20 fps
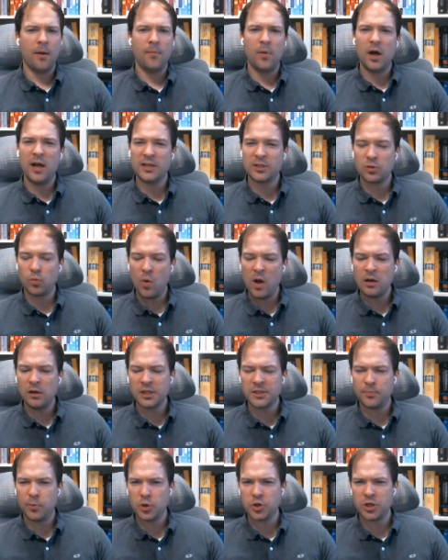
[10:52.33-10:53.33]
As well
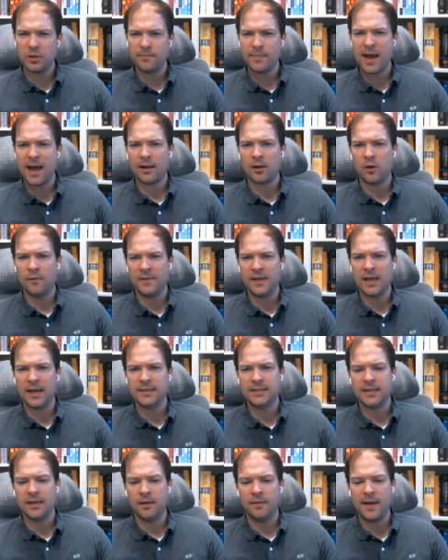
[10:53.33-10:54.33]
as pushing back on the
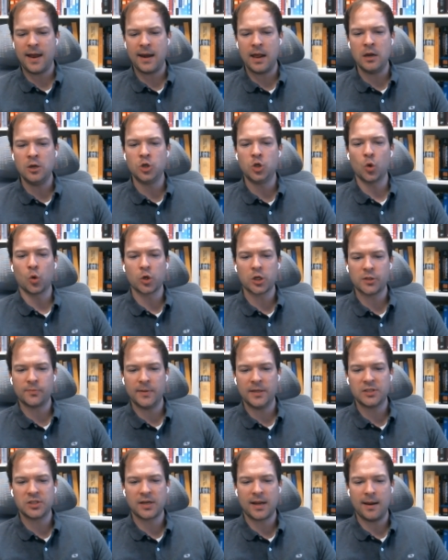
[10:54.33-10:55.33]
idea that
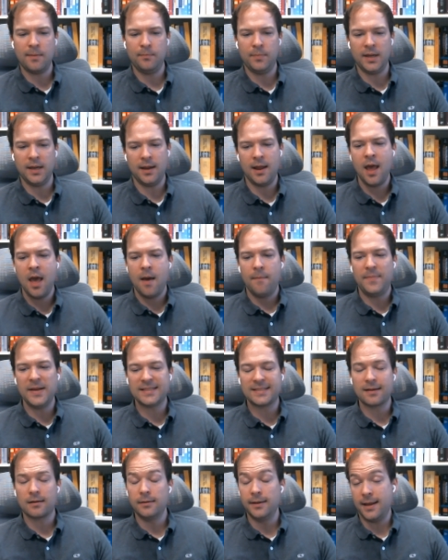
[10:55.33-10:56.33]
endorsements can be
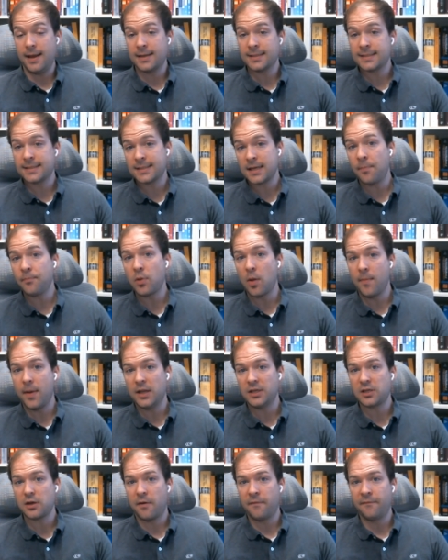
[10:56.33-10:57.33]
basically a
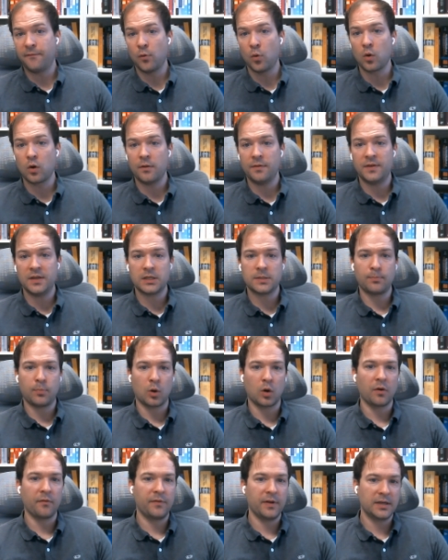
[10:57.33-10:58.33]
supplement for this
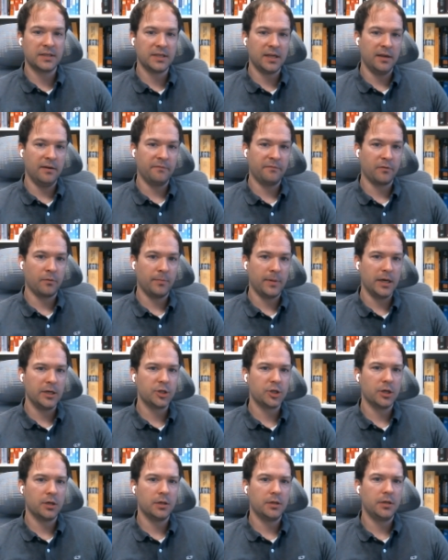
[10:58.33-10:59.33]
perfect
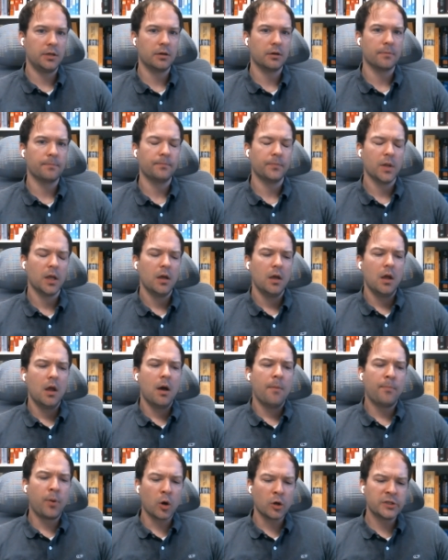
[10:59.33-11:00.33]
information here.
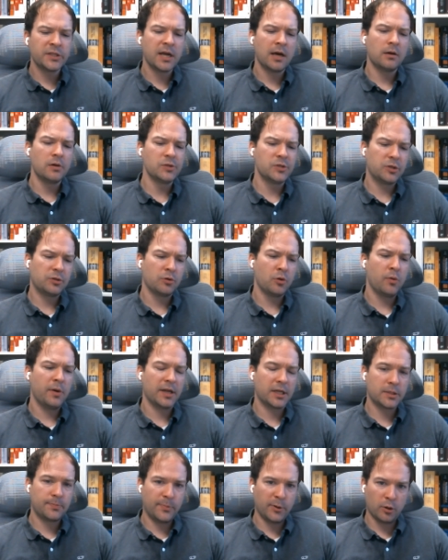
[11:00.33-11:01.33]
Bartels, through an
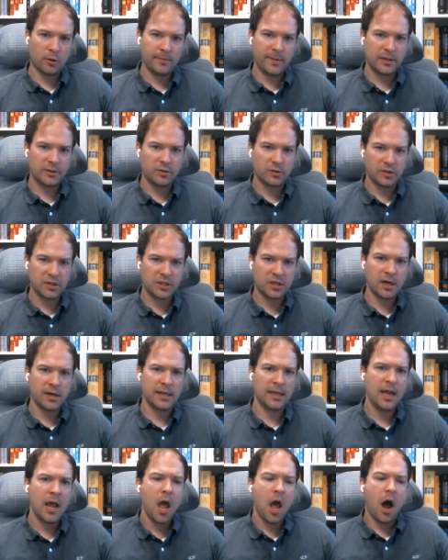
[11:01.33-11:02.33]
experimental
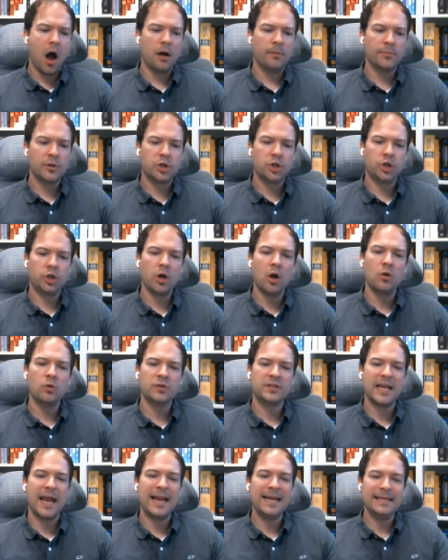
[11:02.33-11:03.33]
study,
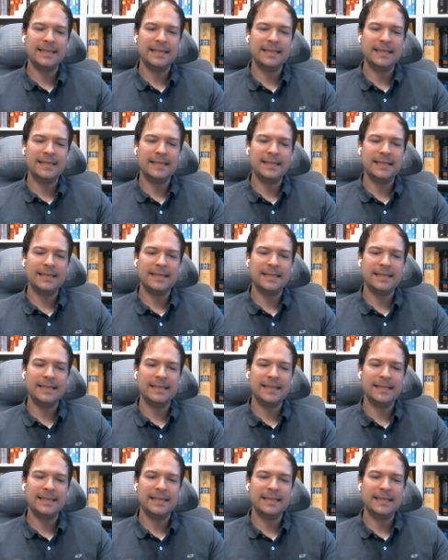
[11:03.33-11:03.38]
shows a